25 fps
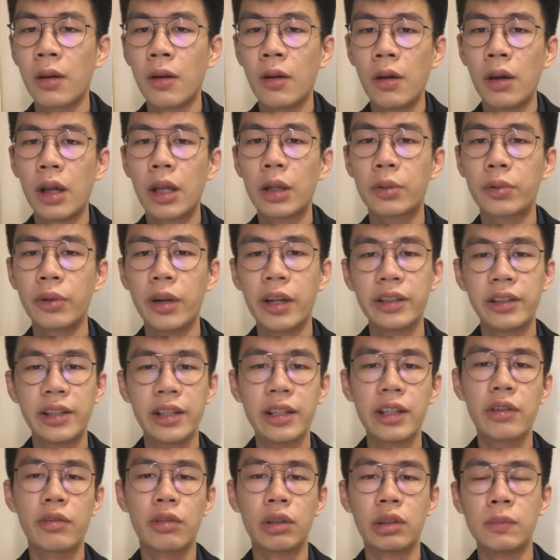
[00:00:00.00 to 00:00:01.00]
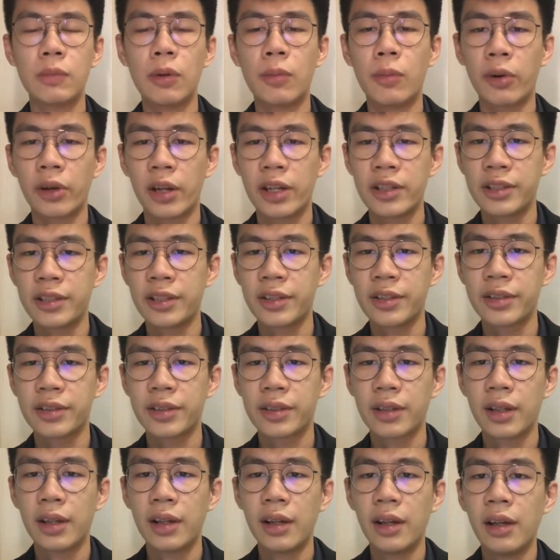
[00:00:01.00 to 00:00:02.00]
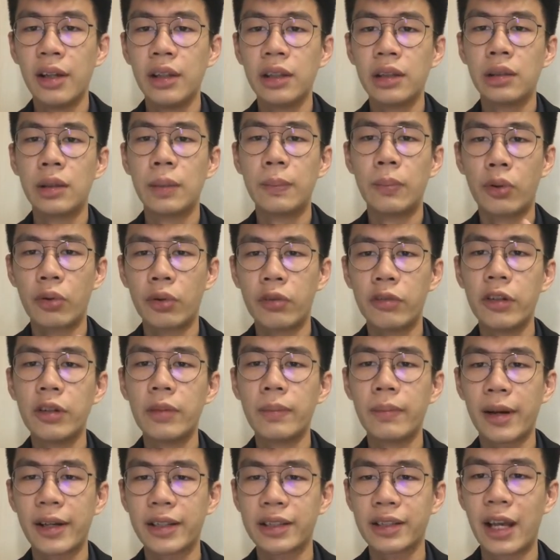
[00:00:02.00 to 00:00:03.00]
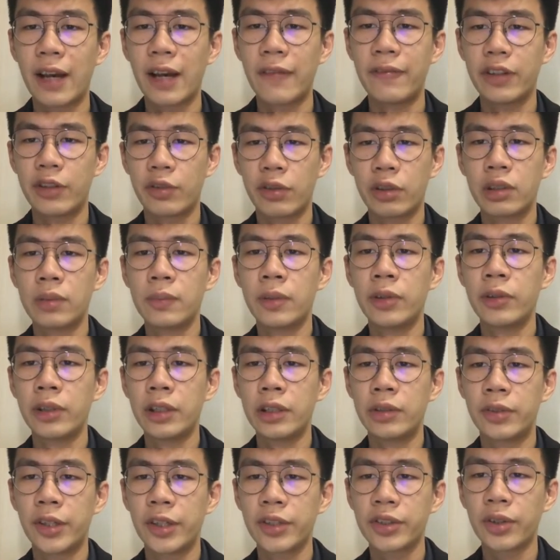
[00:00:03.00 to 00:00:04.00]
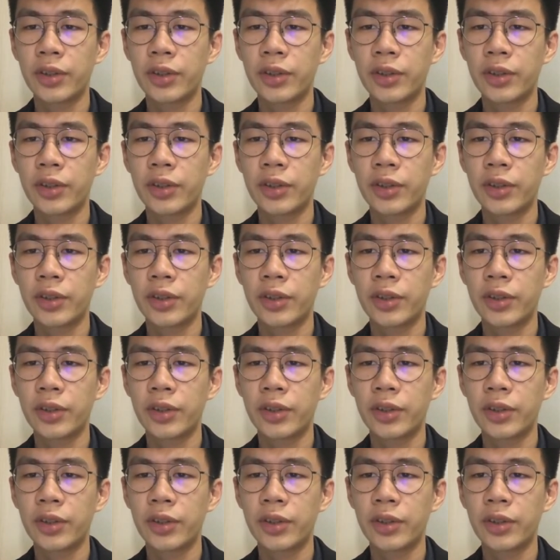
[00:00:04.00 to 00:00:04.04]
In creating equitable mortgages, the borrower must have equitable interest